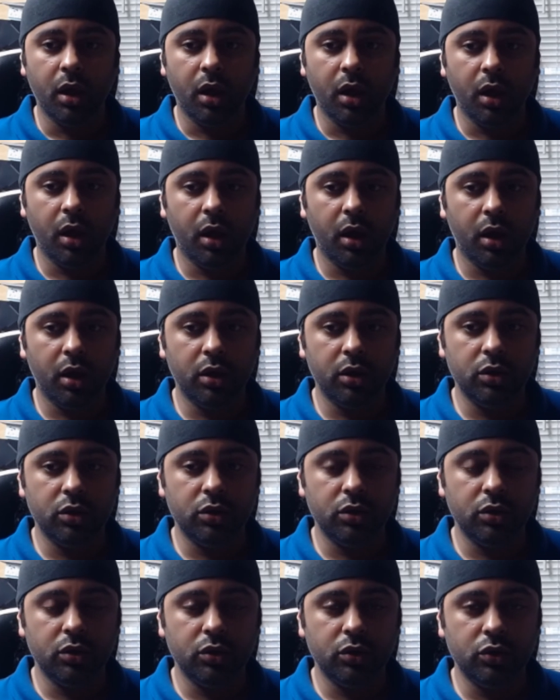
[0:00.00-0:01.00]

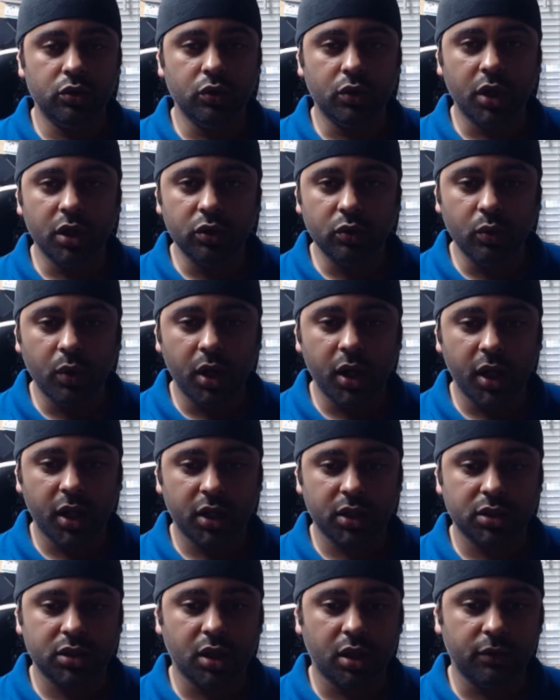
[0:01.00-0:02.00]
And you can do a lot
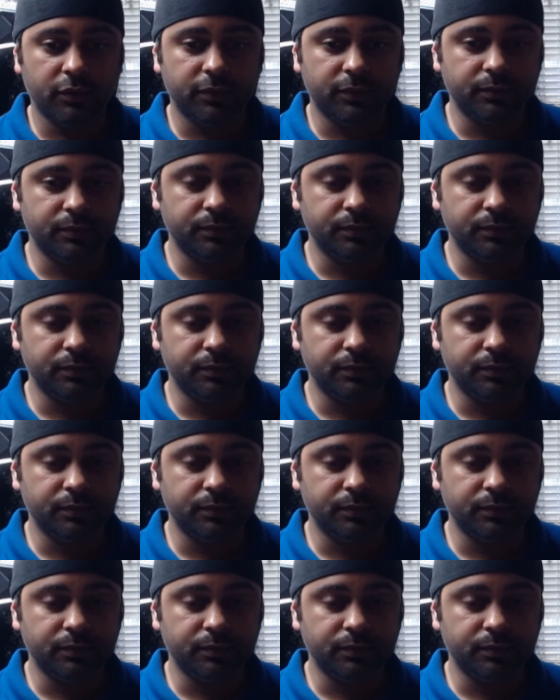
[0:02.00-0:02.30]
of stuff.